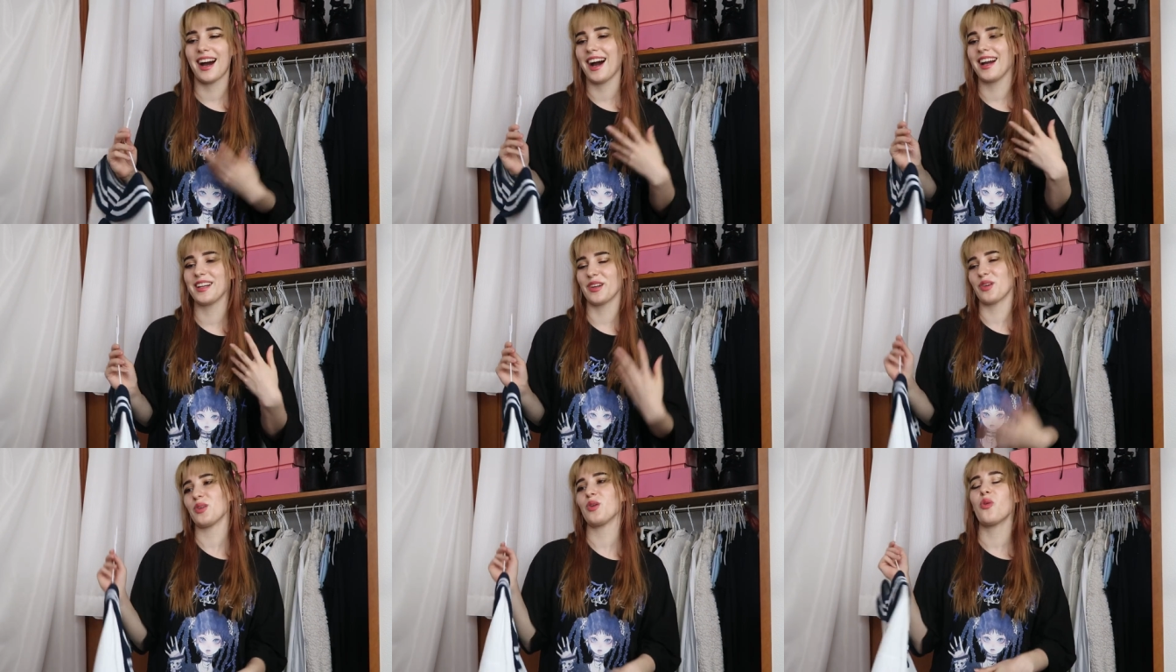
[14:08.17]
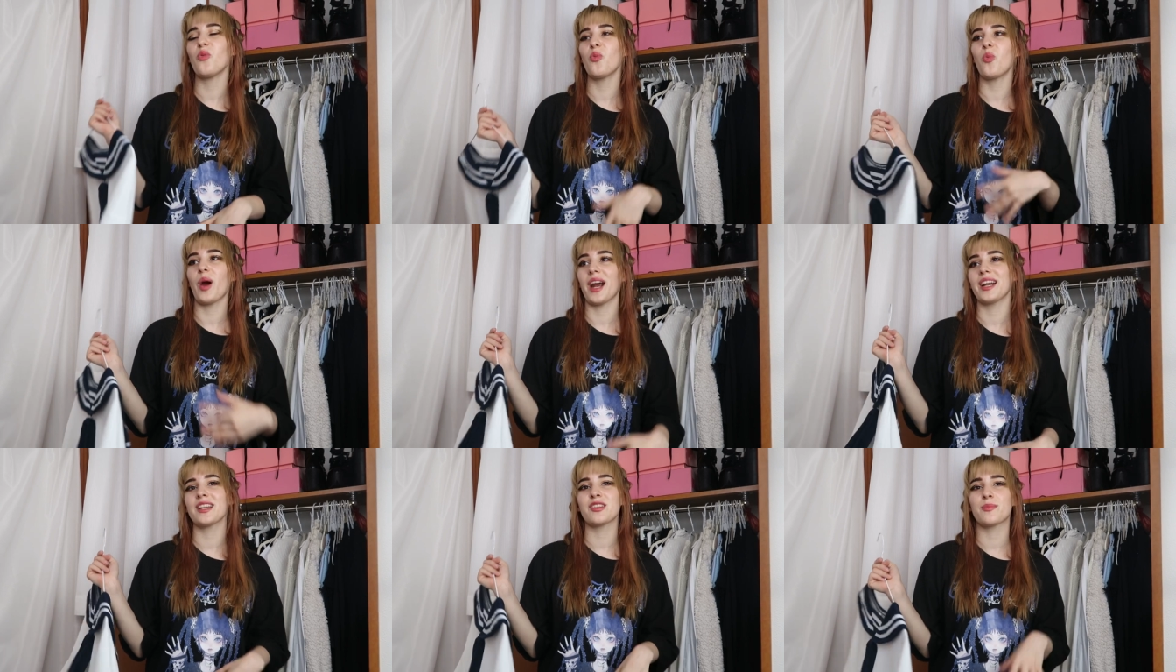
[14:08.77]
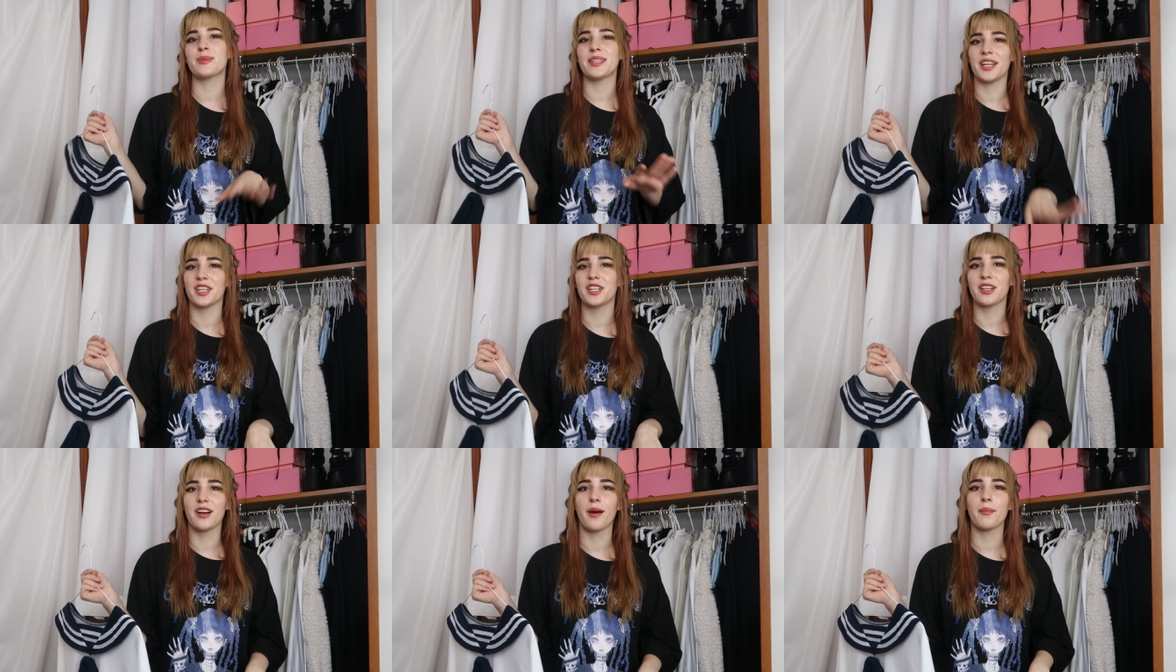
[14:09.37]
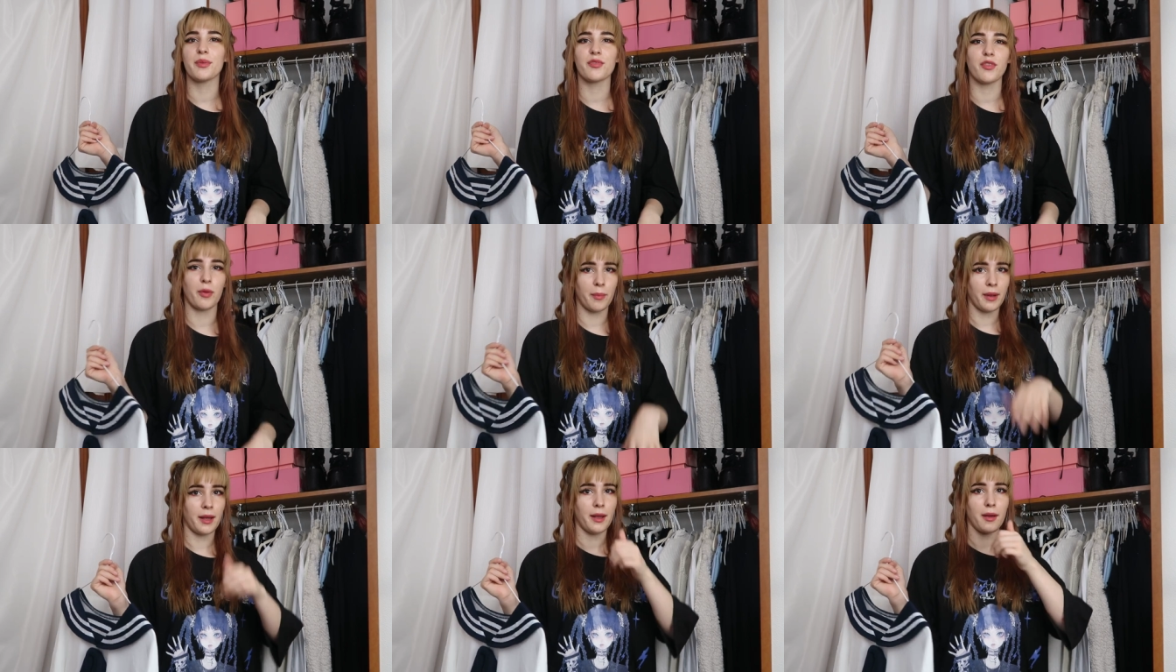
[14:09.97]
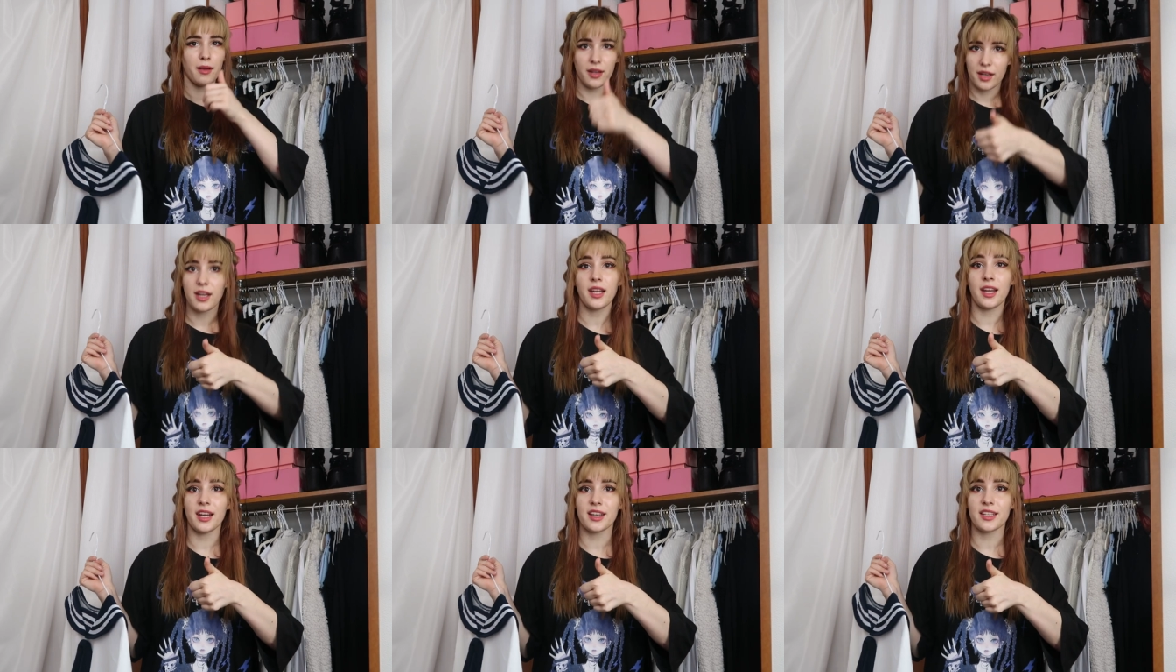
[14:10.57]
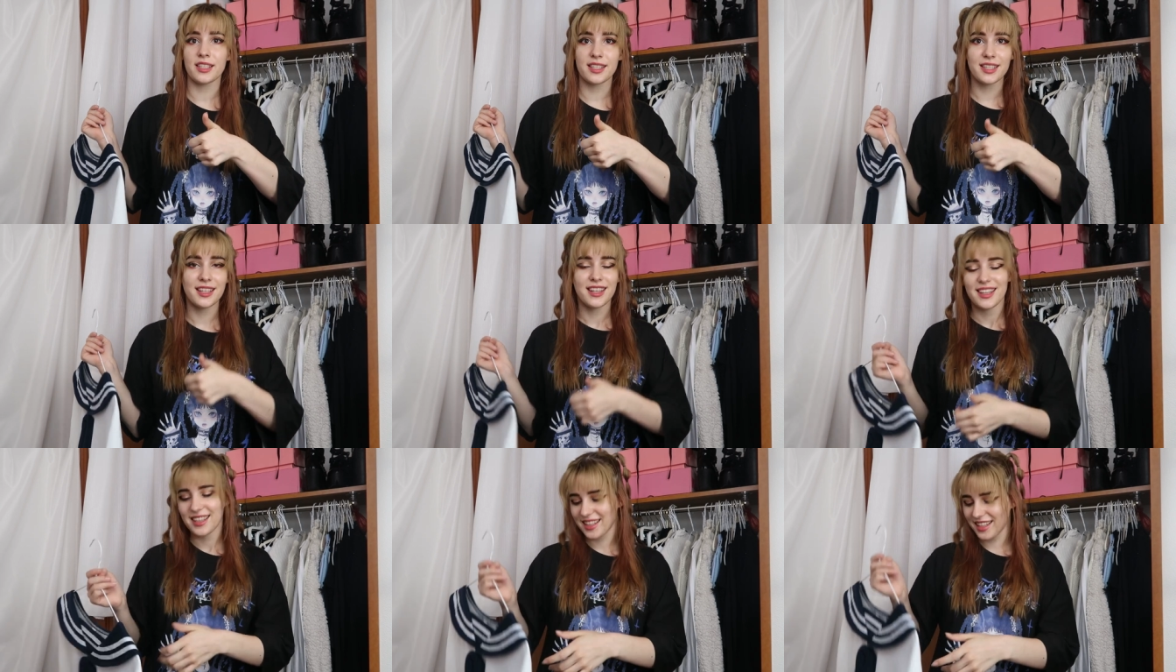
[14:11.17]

I don't know where this obsession comes from. Ears.